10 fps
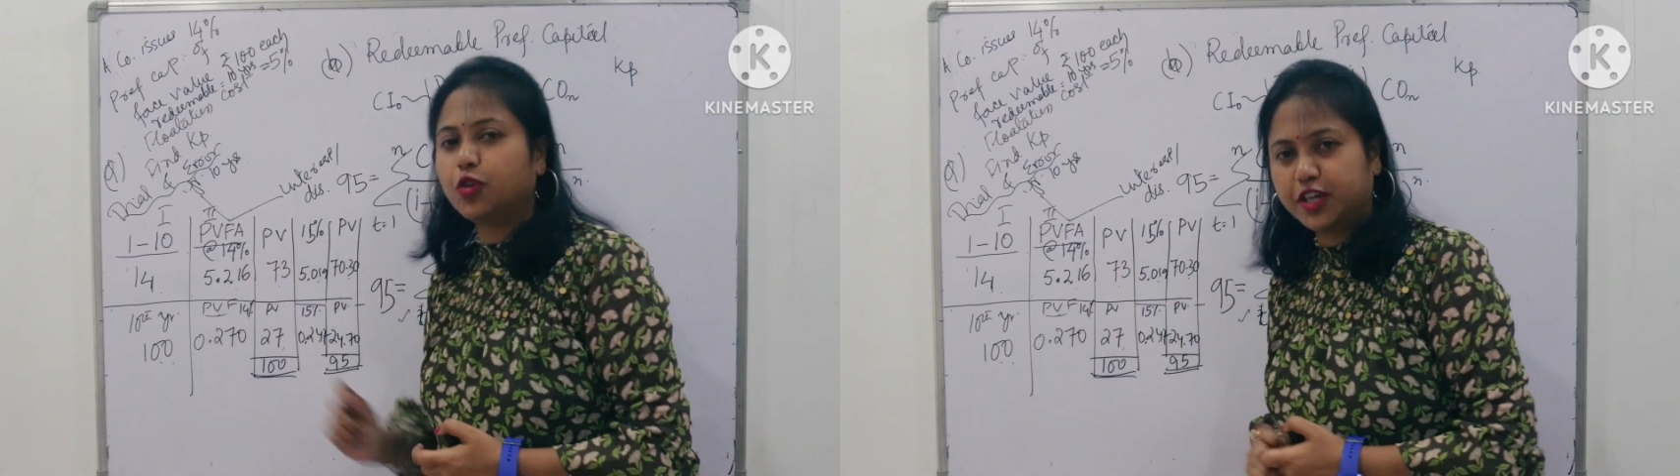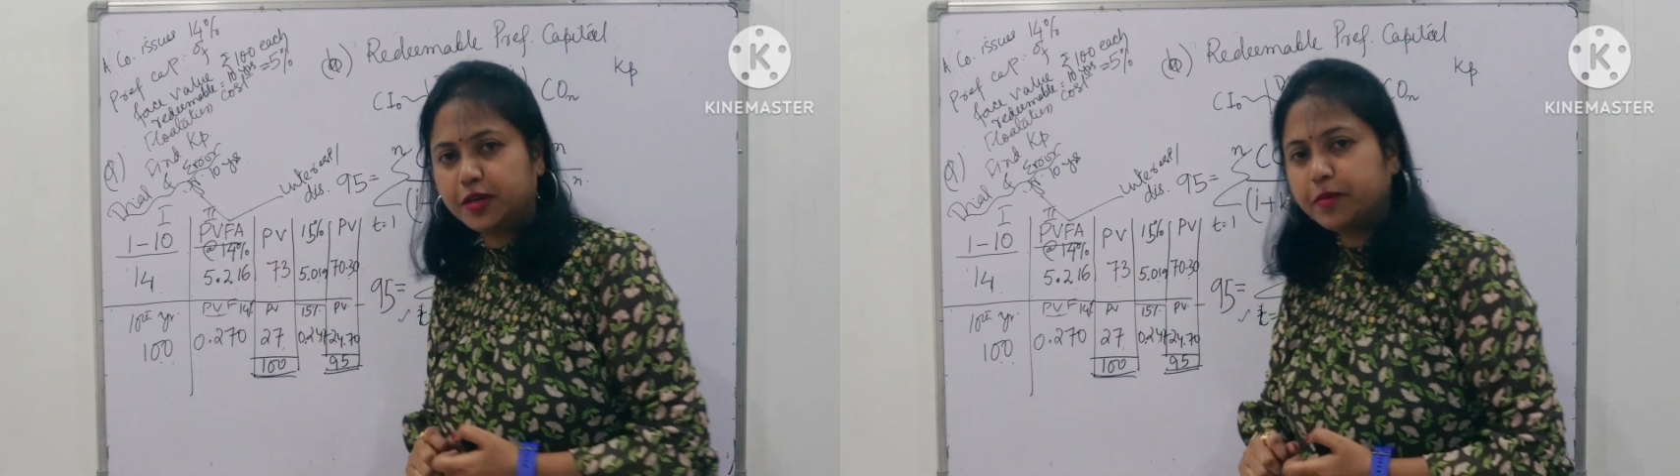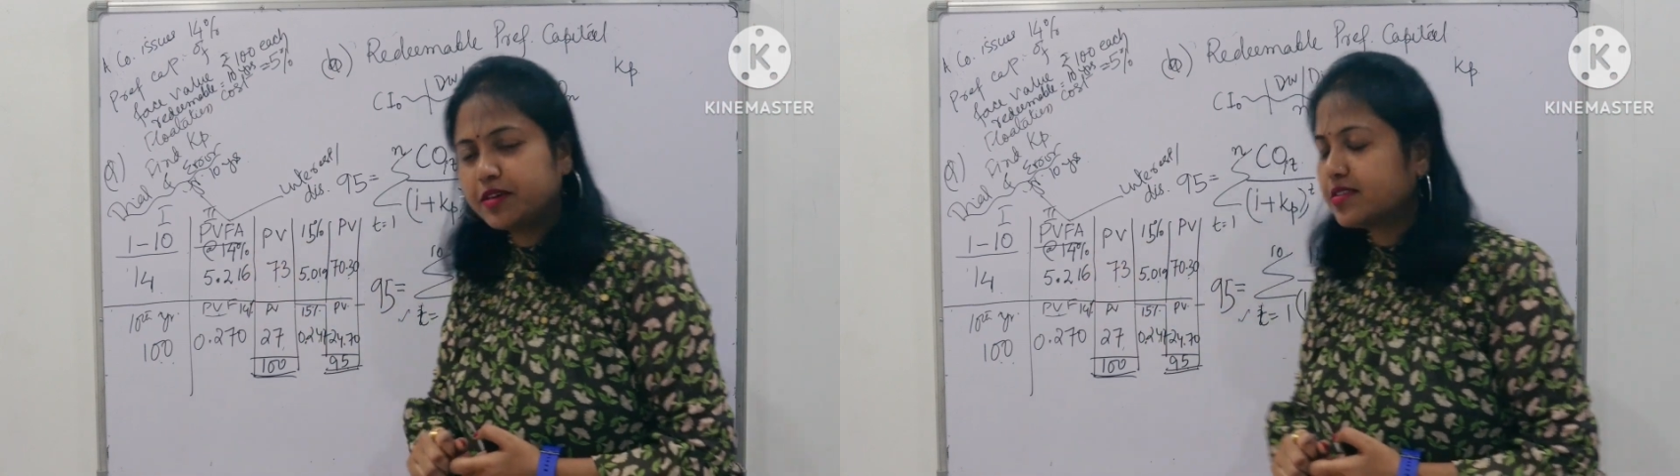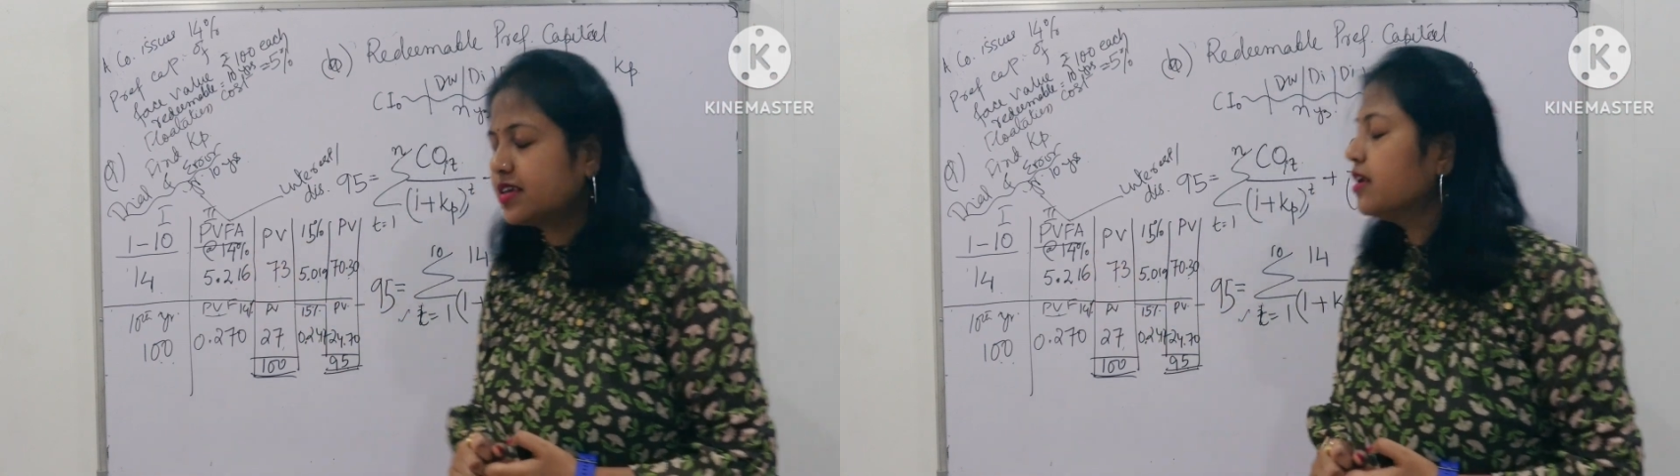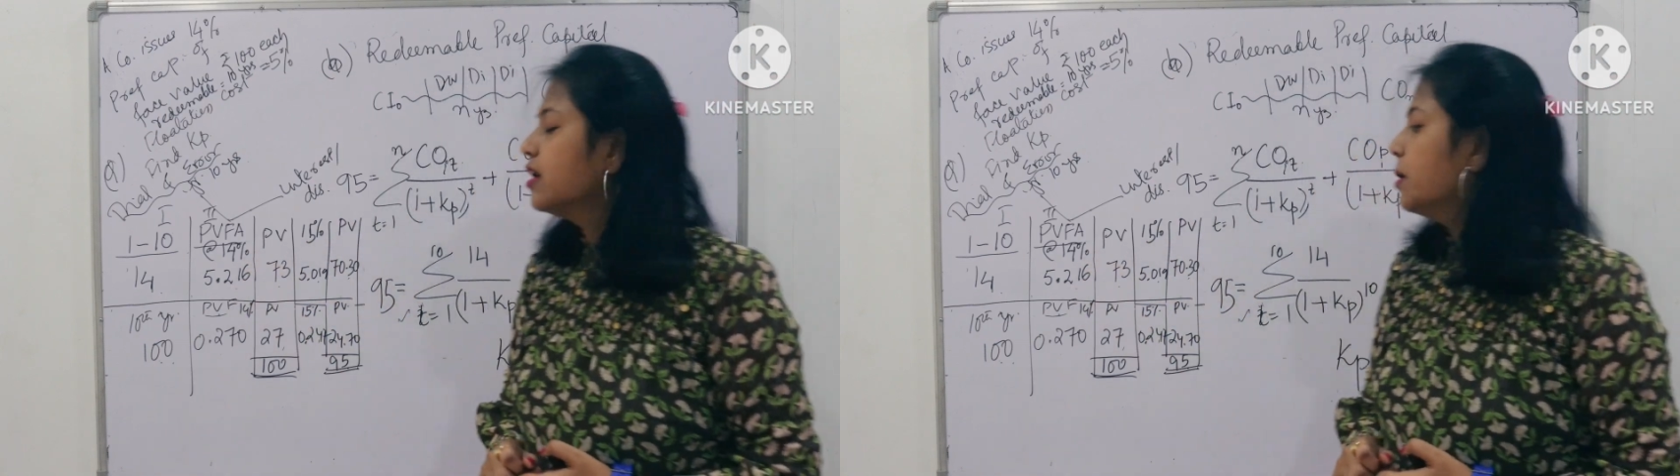14%,
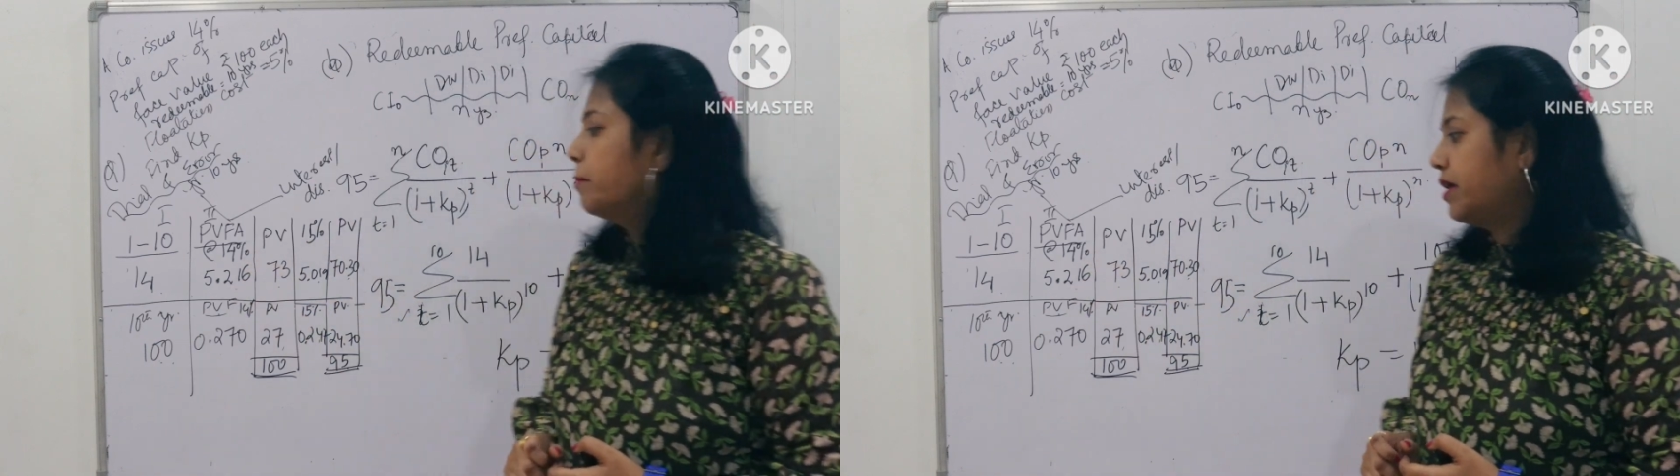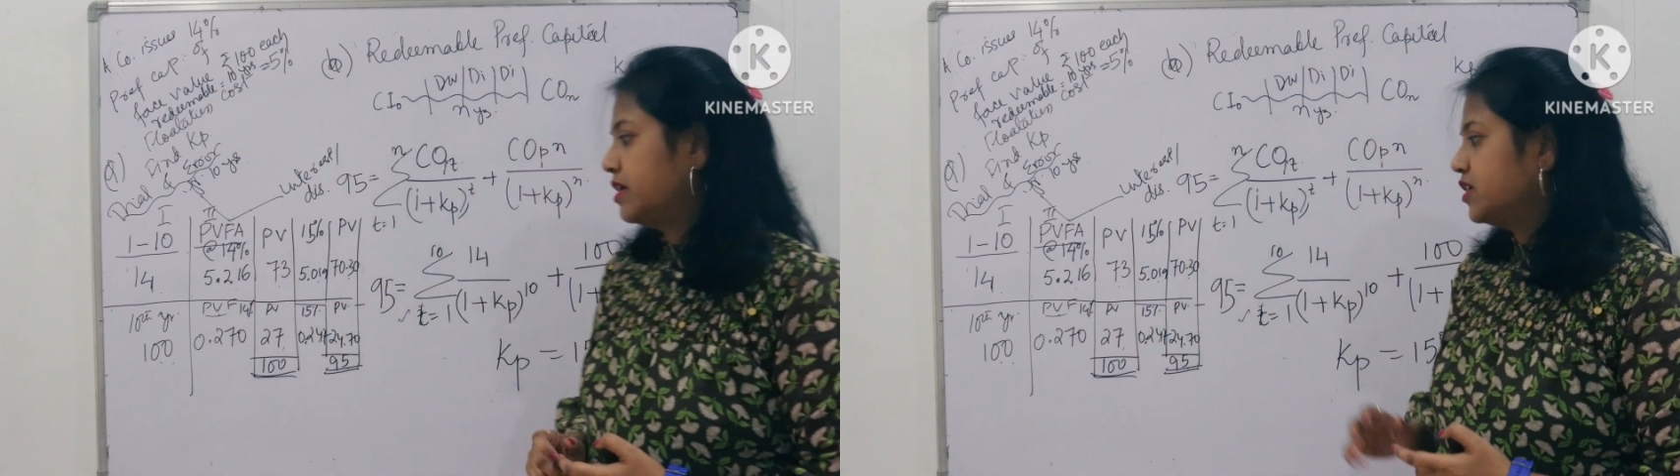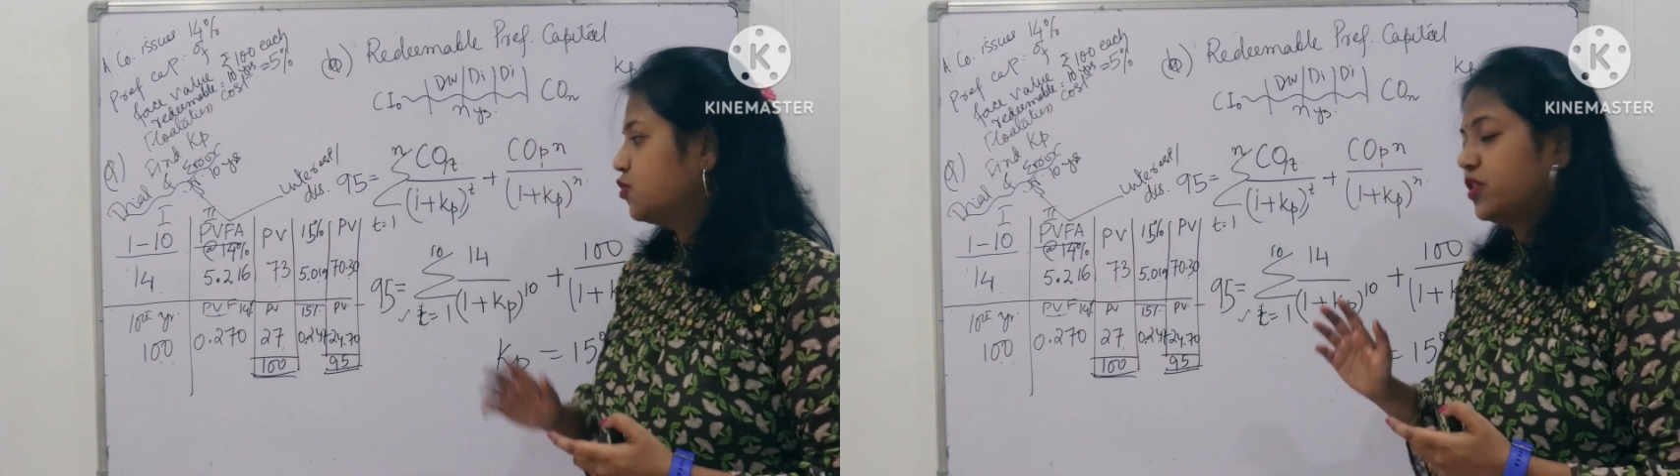but it